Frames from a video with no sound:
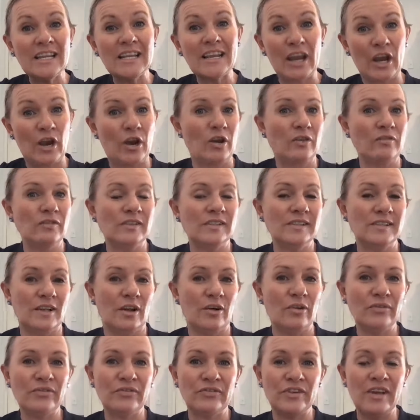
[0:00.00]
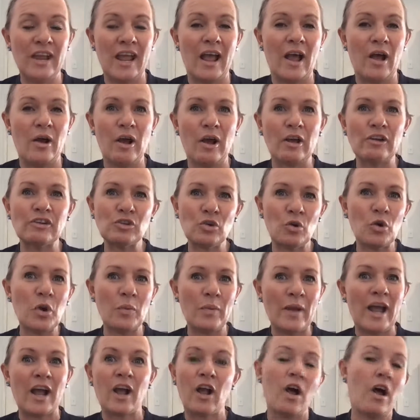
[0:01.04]
care of yourself. Now, I talk
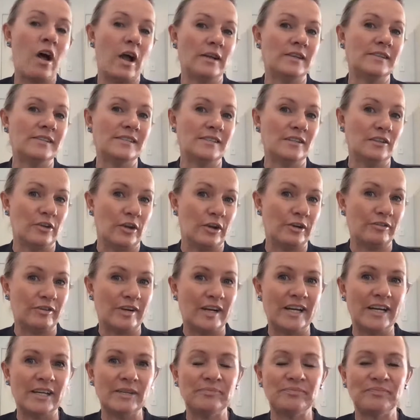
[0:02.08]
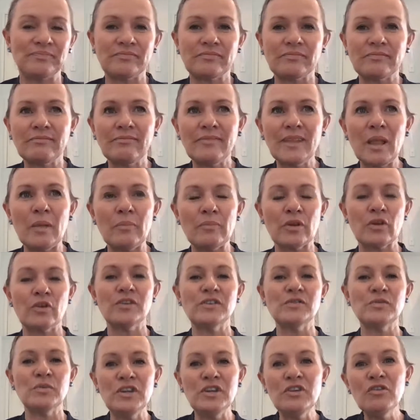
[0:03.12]
about kindness a lot, right?
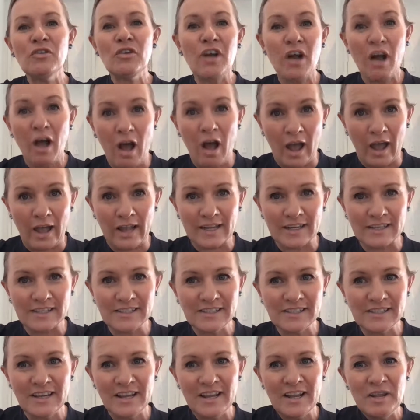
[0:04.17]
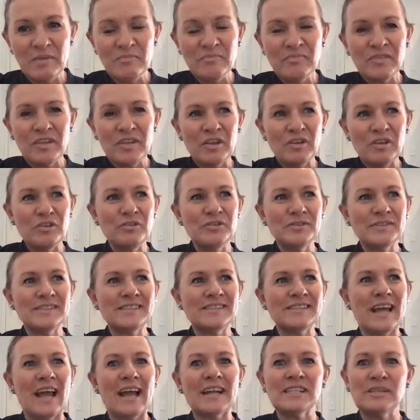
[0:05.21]
Because when you're kind, you
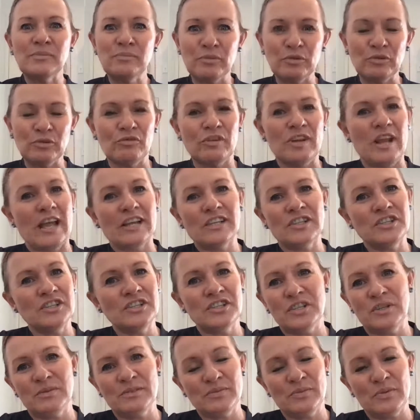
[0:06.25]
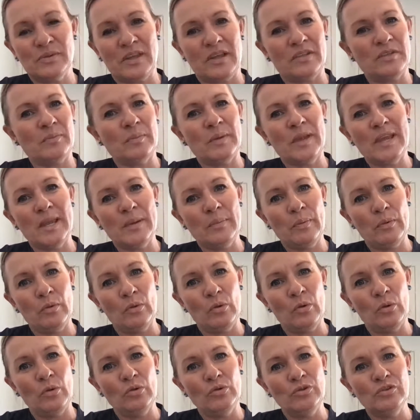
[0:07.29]
start to build relationships with other
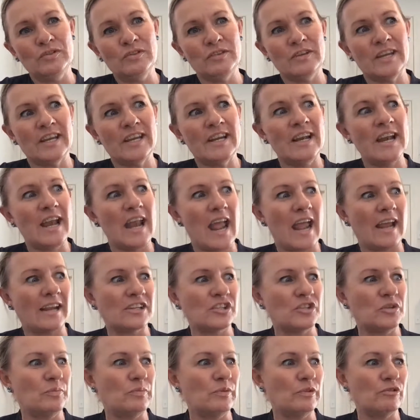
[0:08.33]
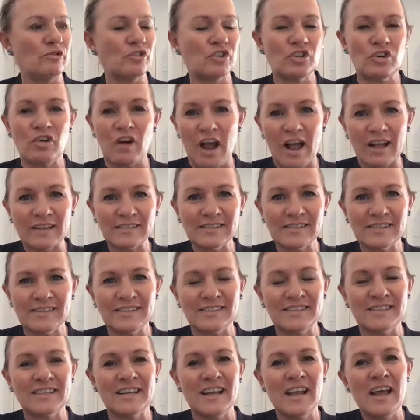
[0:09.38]
people, you connect, you build
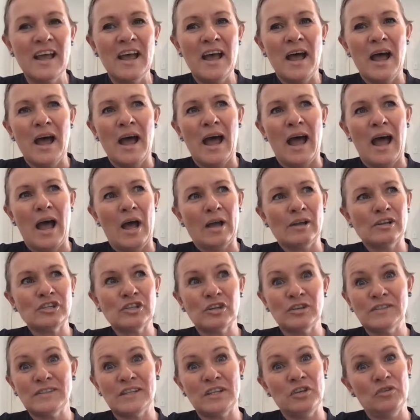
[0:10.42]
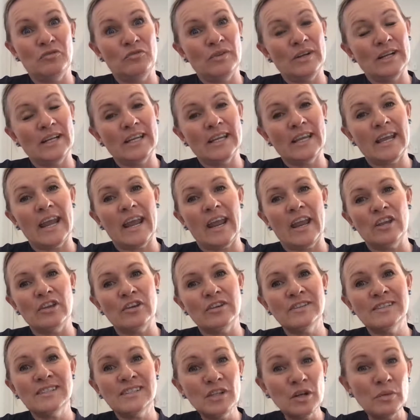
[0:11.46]
trust, shows that you really care. You
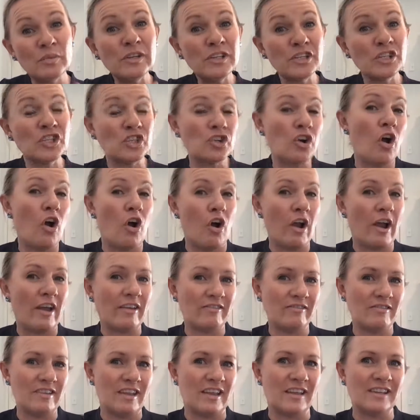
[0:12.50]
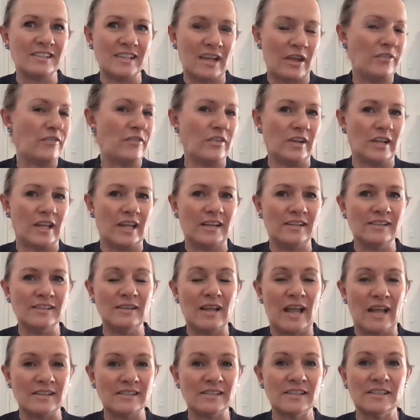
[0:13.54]
can still be strong, I think, definitely
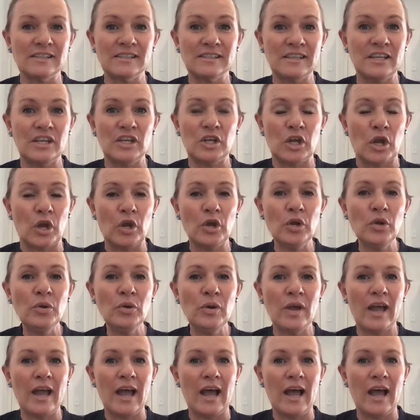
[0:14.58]
as a CEO,